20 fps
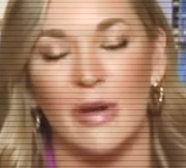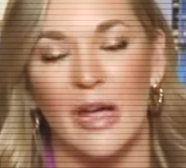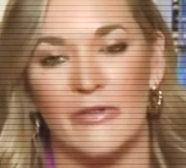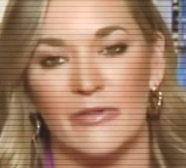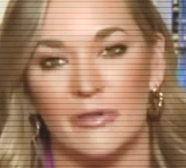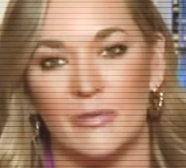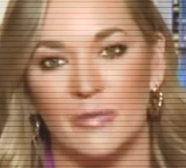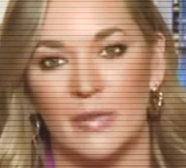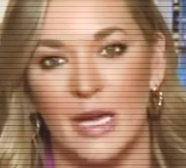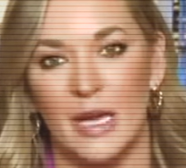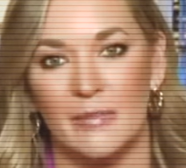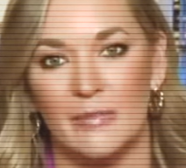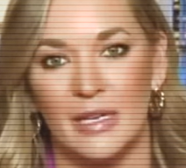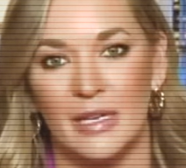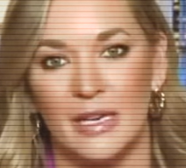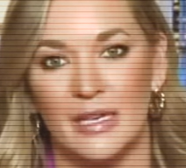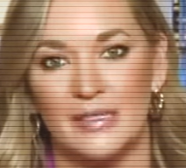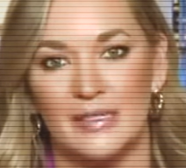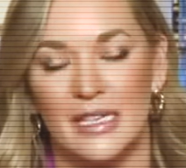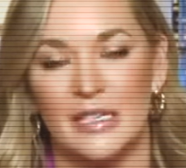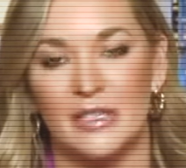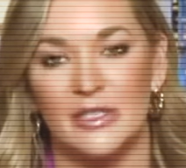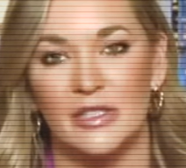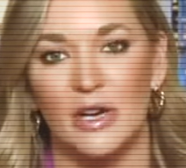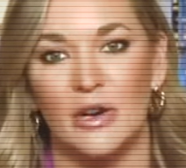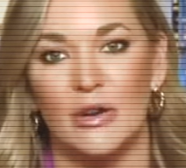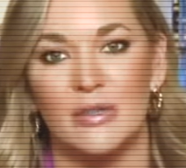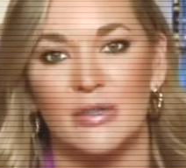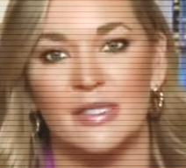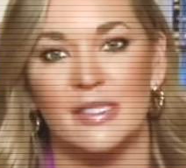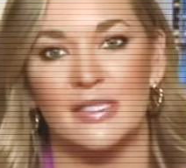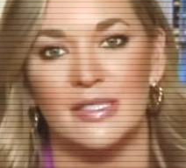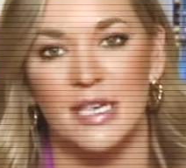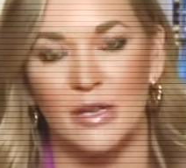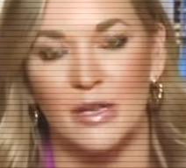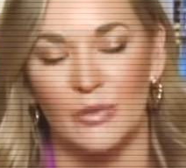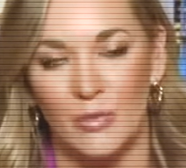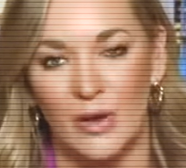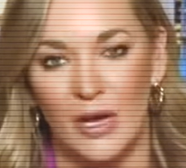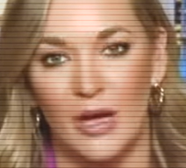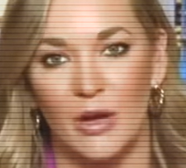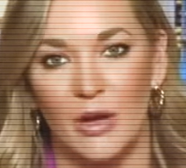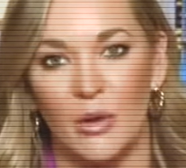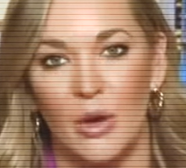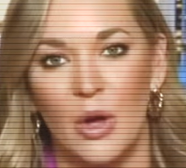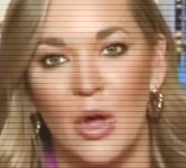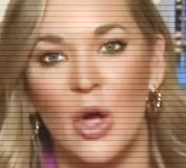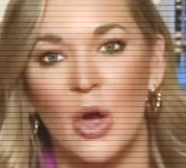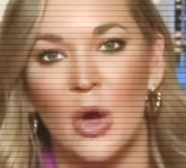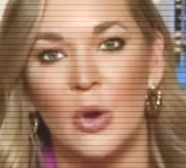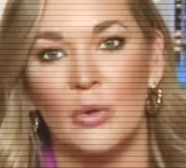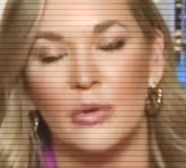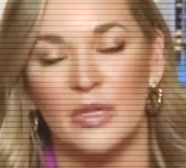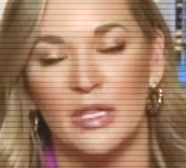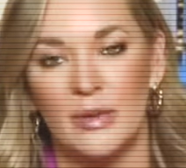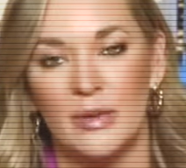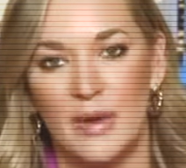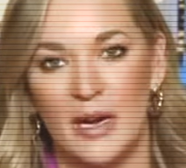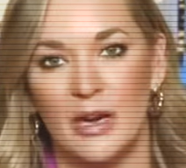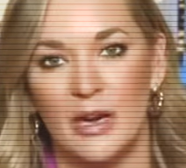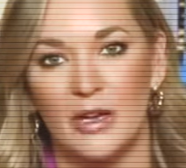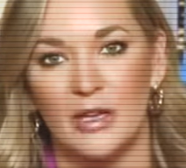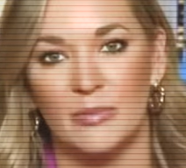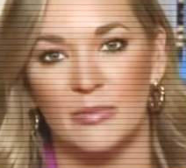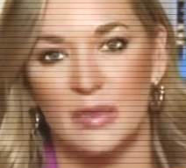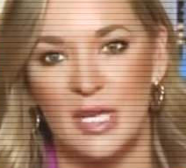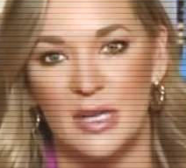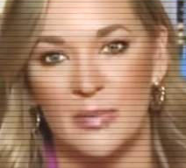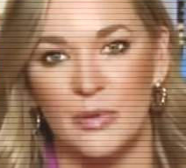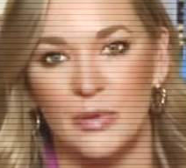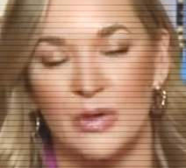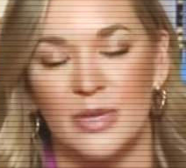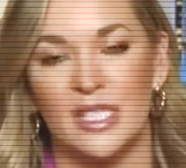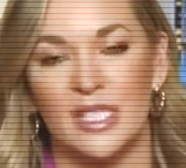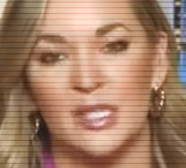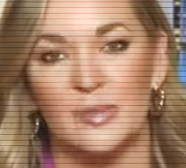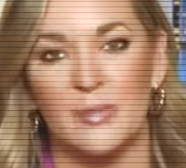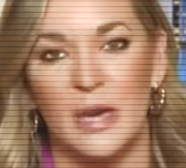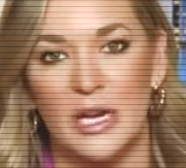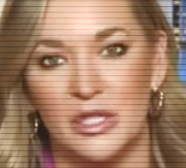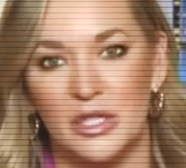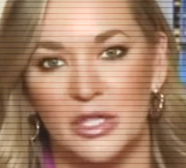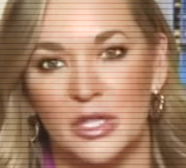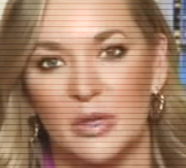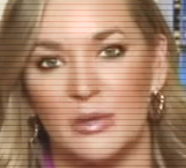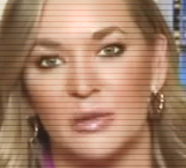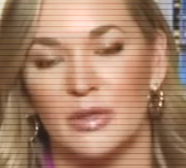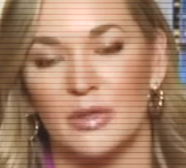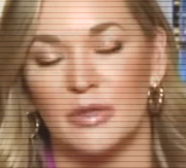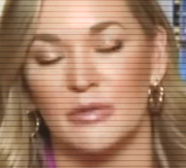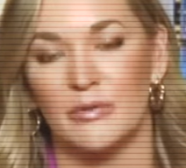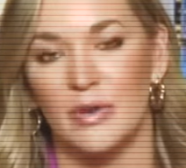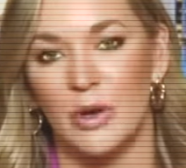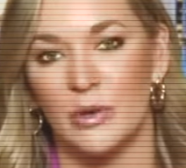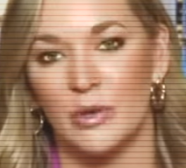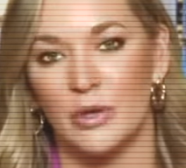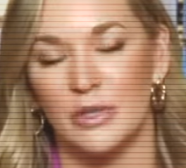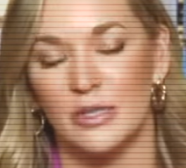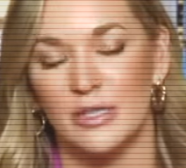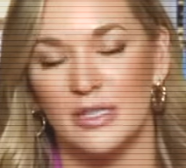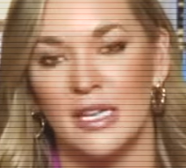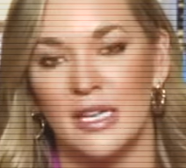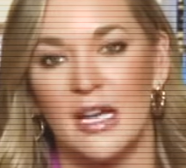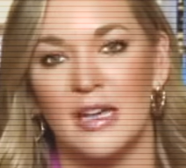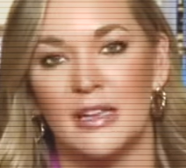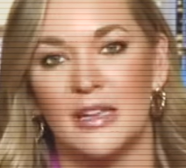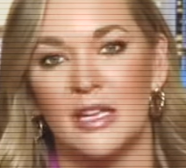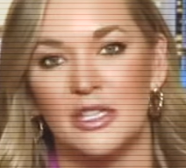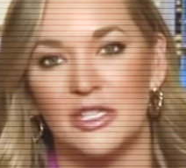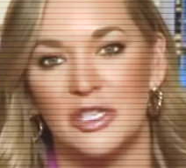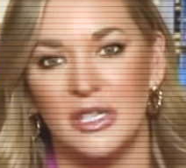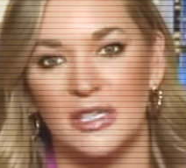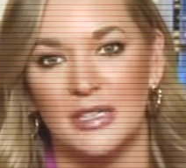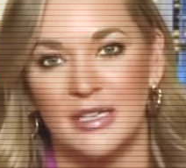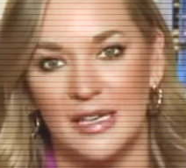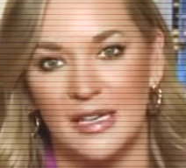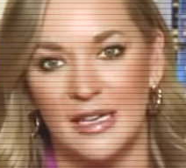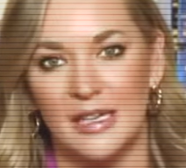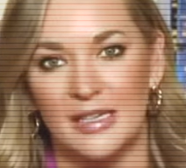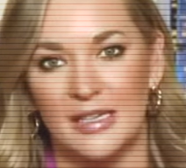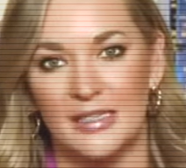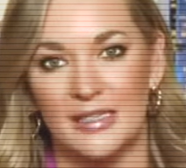from them because they don't sit well with the American people, especially with the voters that she needs